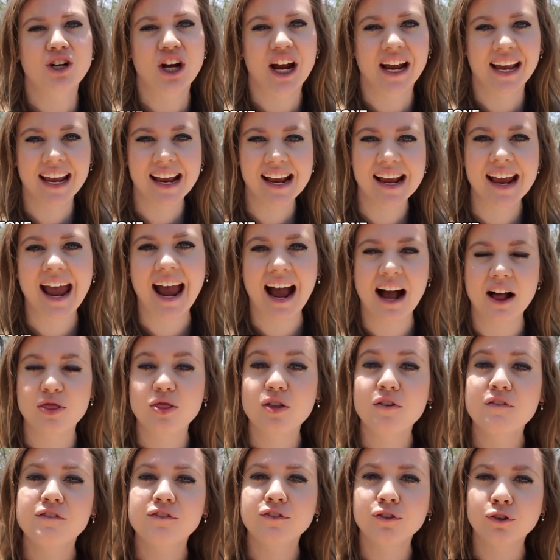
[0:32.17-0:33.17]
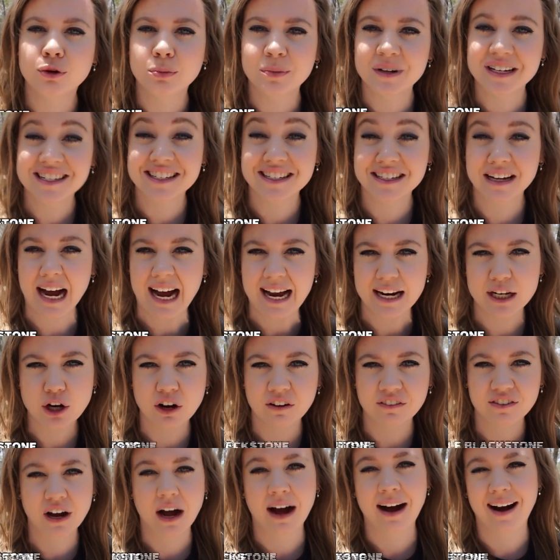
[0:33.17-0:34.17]
checking out the former site
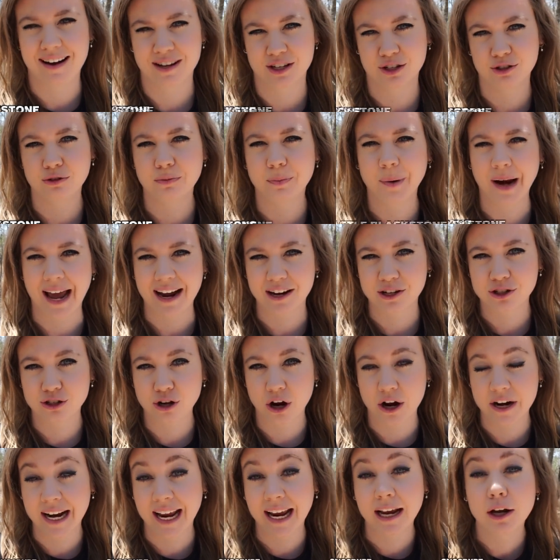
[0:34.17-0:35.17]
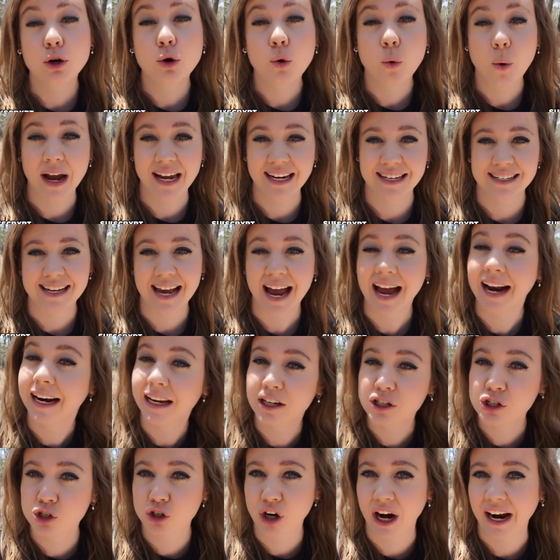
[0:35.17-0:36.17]
of Castle Blackstone in
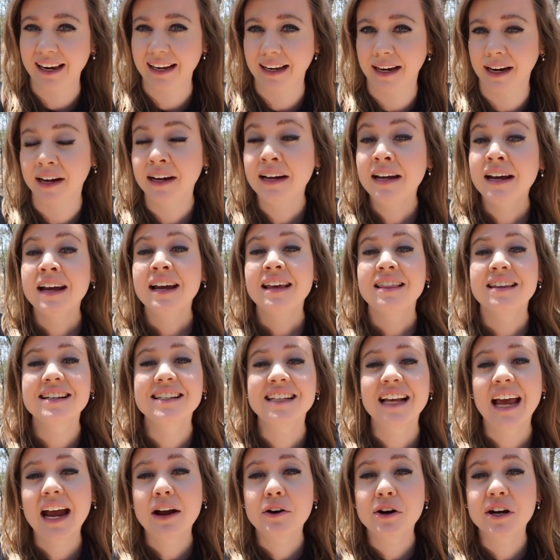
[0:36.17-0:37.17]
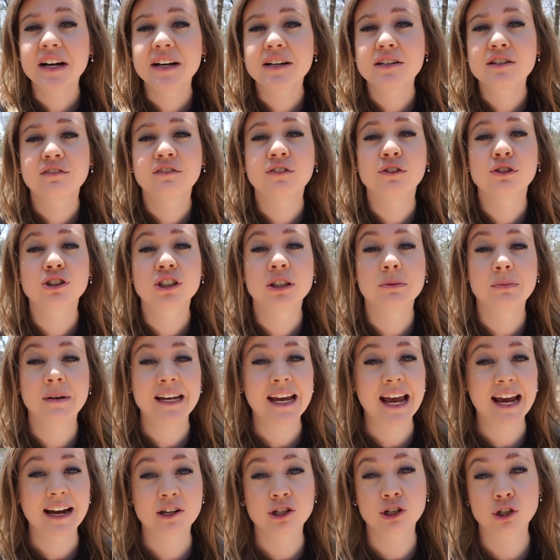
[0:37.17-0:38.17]
Queensland, Australia. This area is thought to
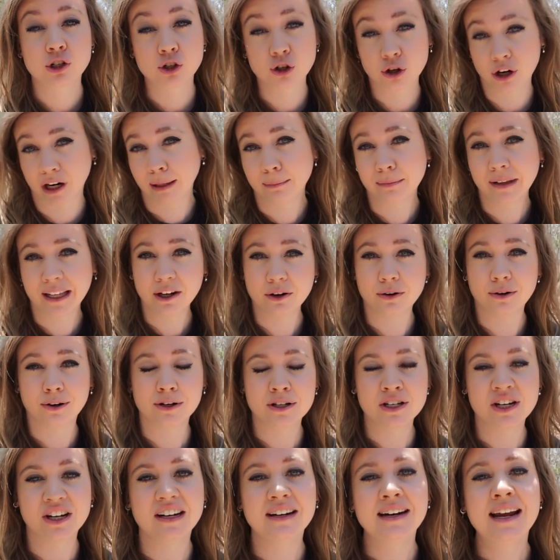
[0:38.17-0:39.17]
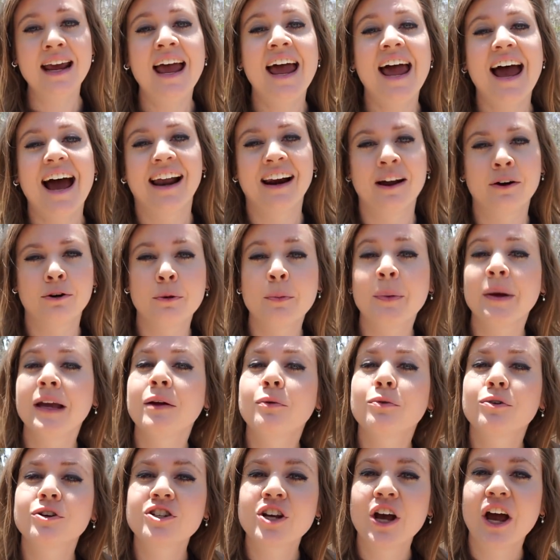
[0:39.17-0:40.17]
be extremely haunted and I will
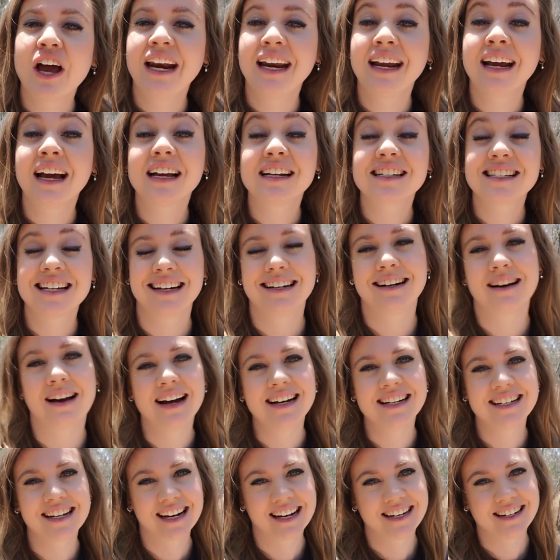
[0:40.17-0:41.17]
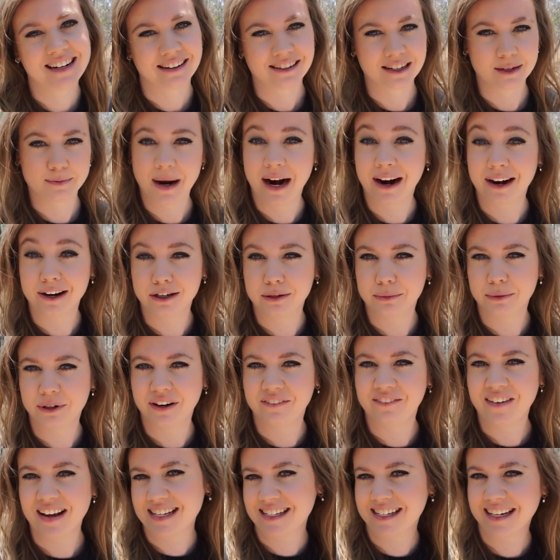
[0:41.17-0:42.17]
be returning tonight to conduct a paranormal
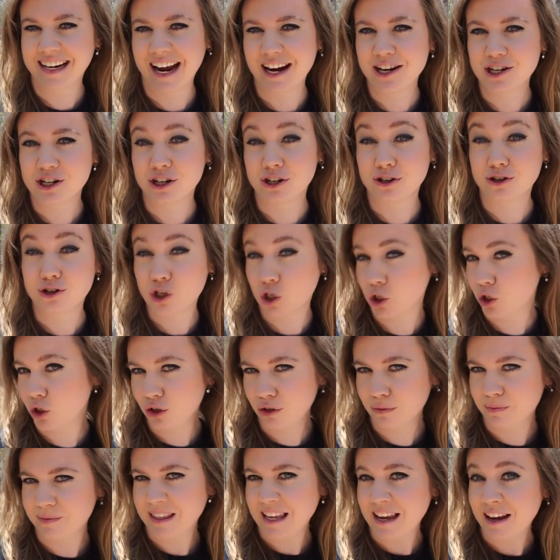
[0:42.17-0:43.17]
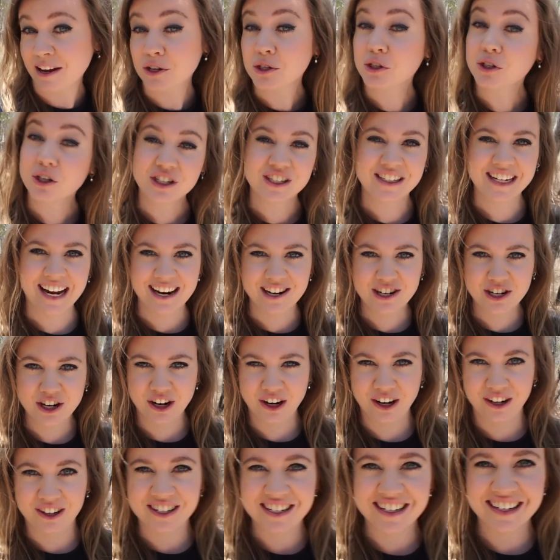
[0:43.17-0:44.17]
investigation too, so stay
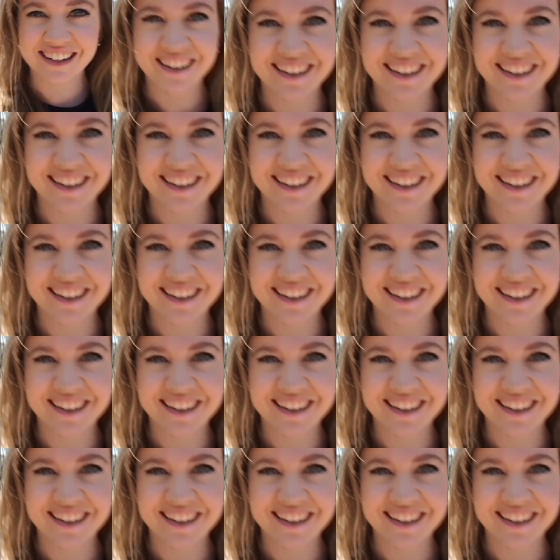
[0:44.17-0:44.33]
tuned.